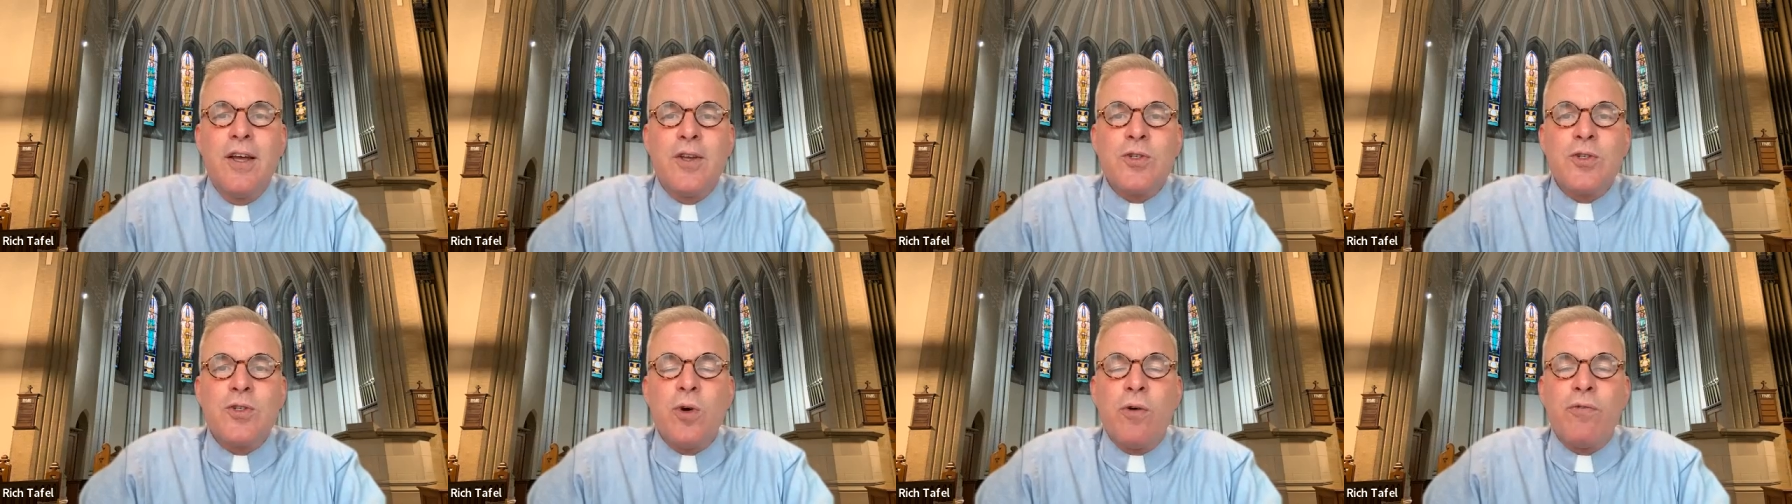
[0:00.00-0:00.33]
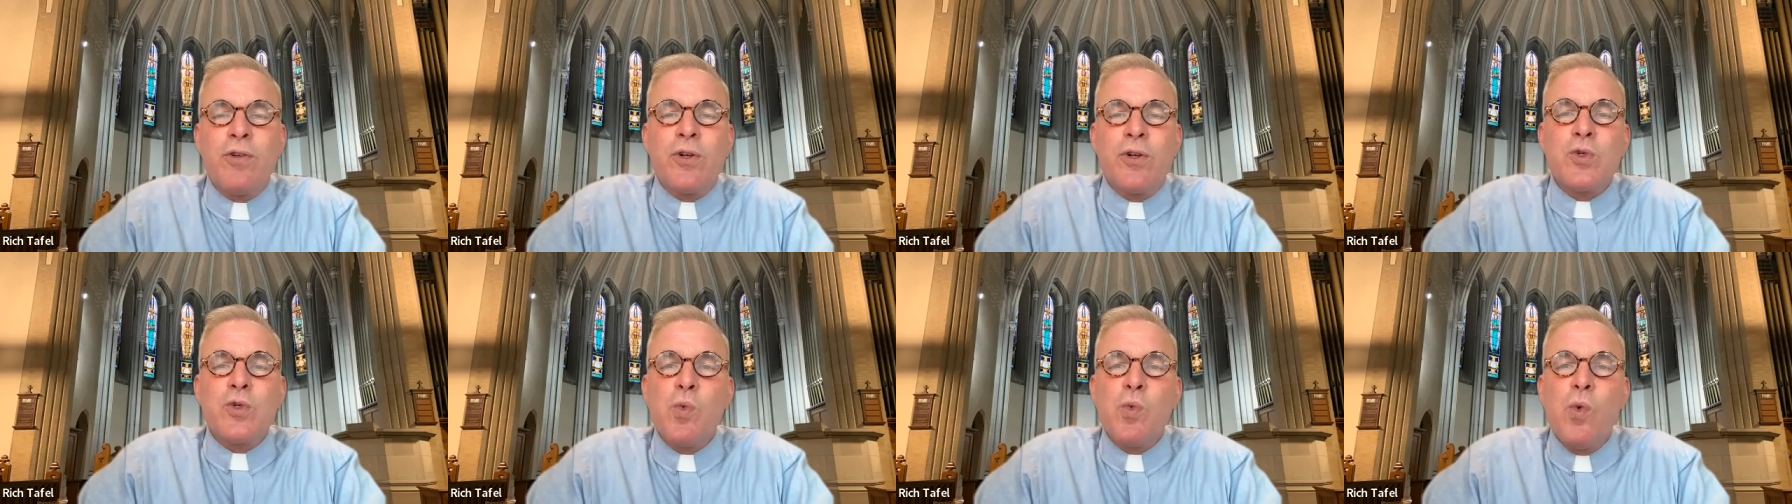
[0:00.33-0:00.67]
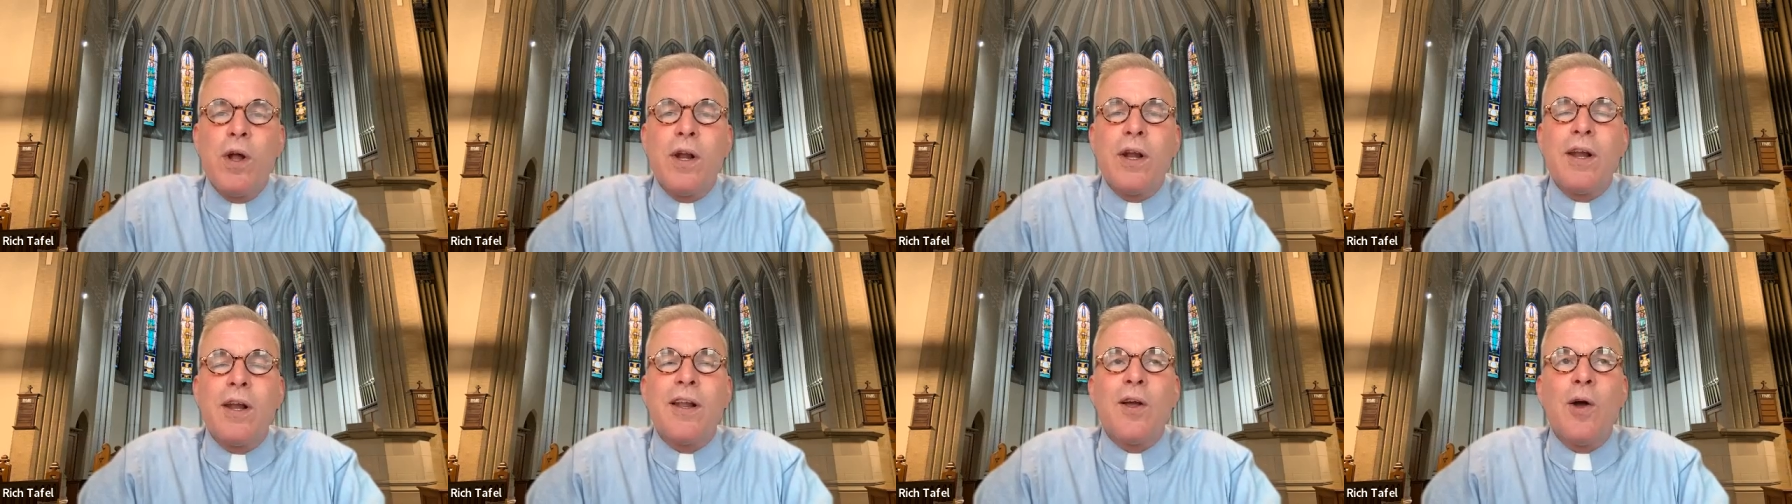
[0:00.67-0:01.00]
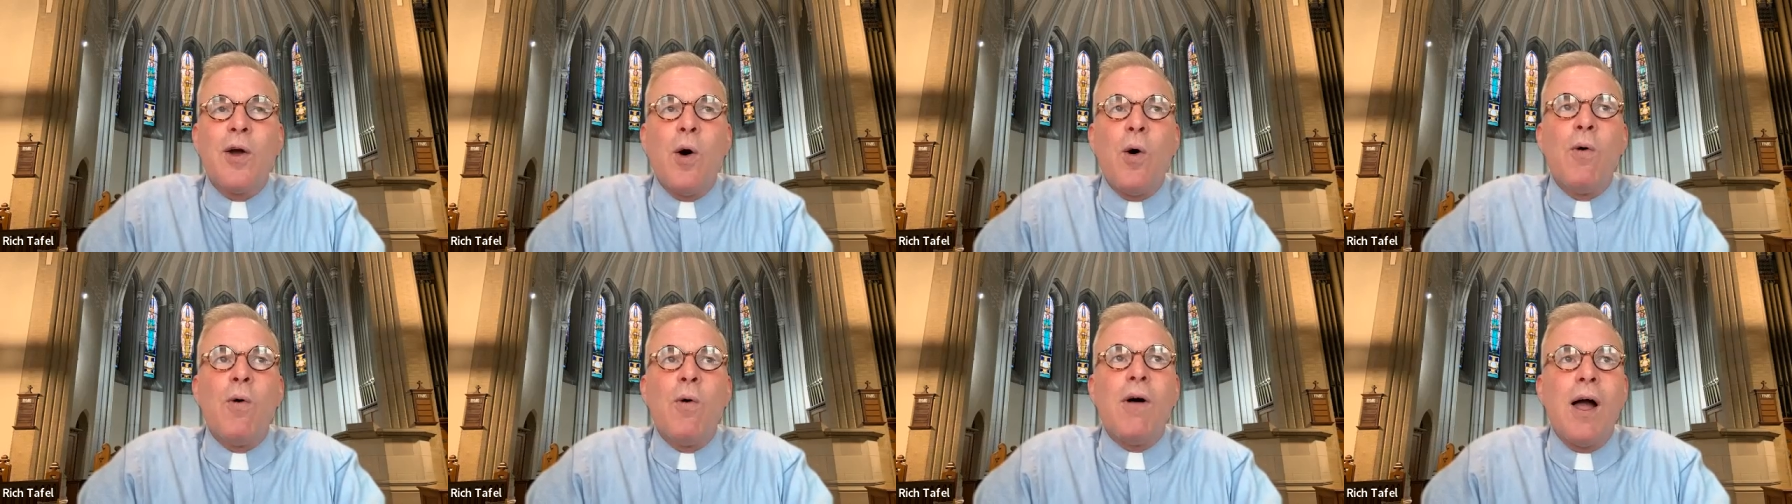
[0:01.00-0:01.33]
So if there's one
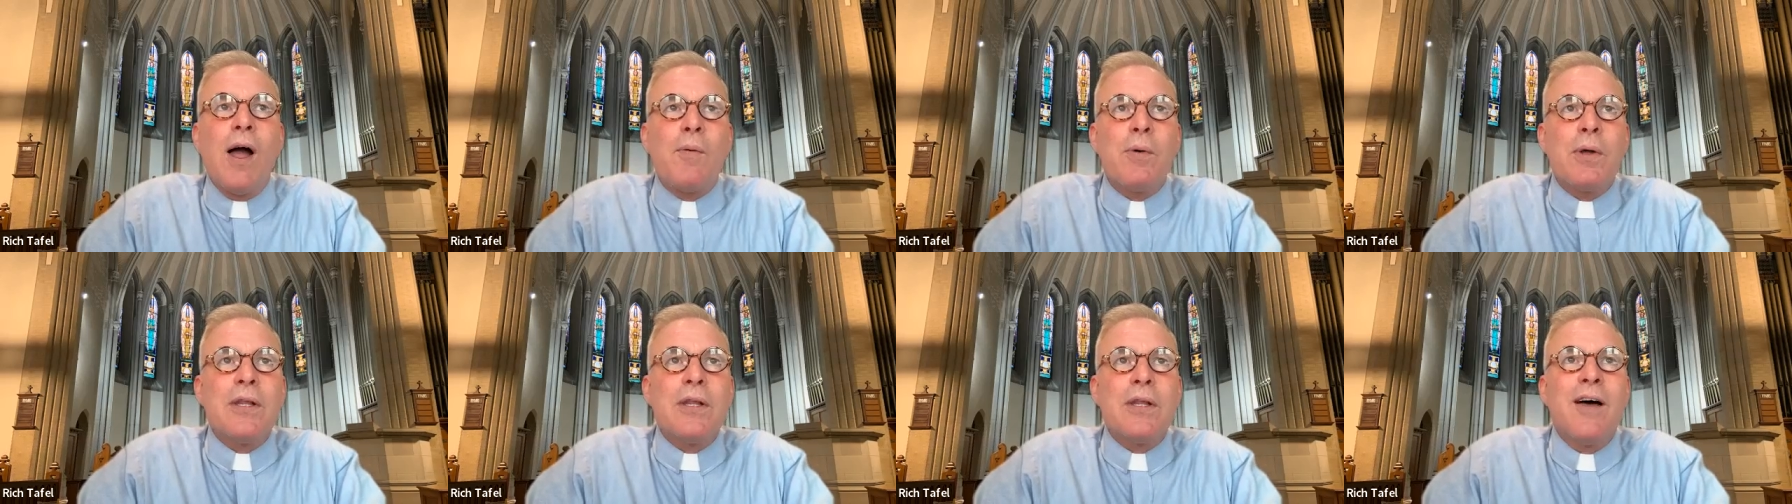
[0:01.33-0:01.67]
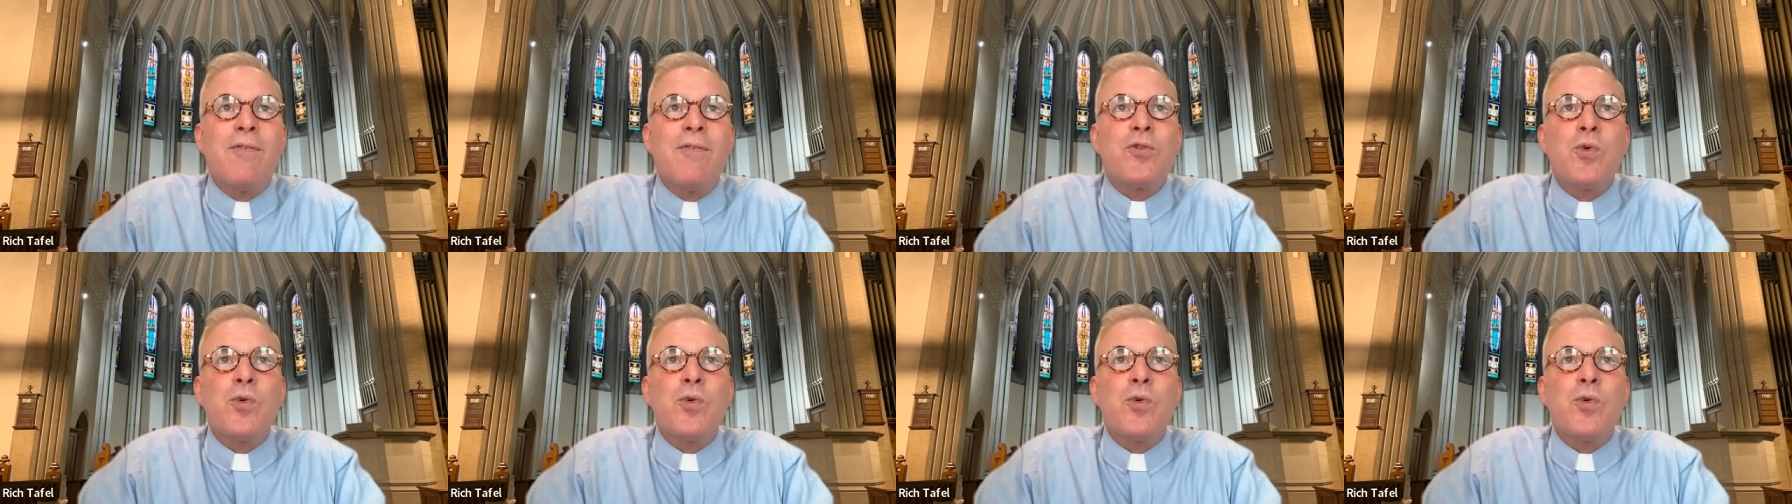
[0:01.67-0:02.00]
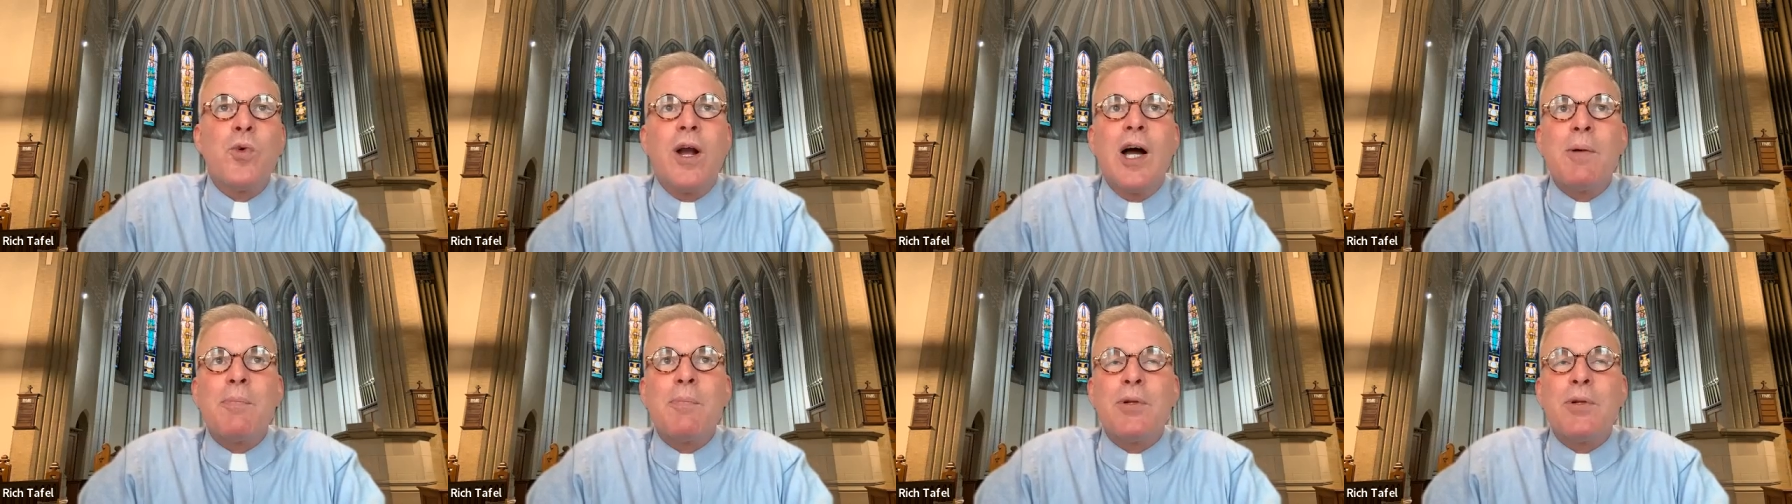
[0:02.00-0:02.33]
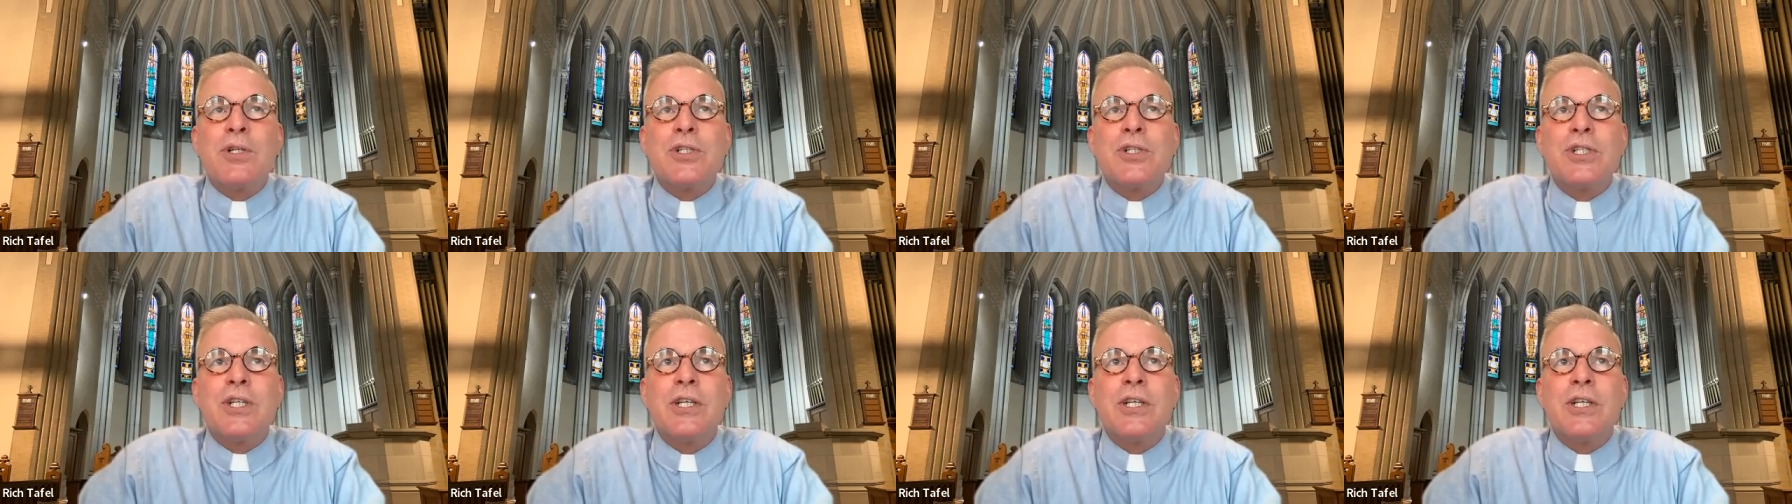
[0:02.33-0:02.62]
goal I would love to accomplish